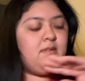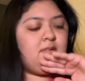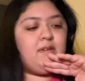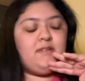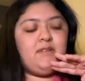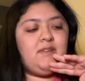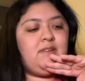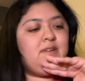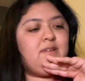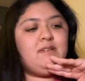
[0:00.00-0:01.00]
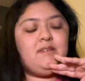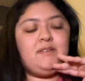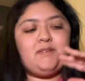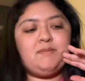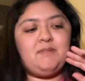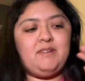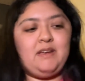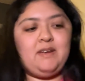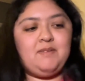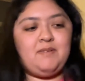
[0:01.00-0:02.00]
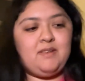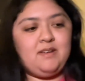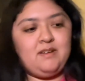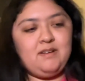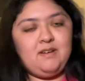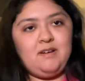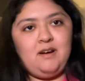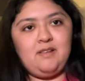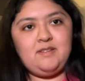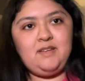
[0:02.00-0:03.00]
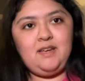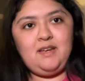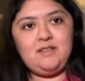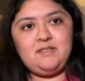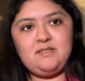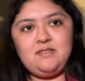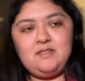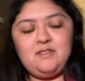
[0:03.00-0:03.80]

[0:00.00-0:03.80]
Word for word: The other two is more like for the holidays.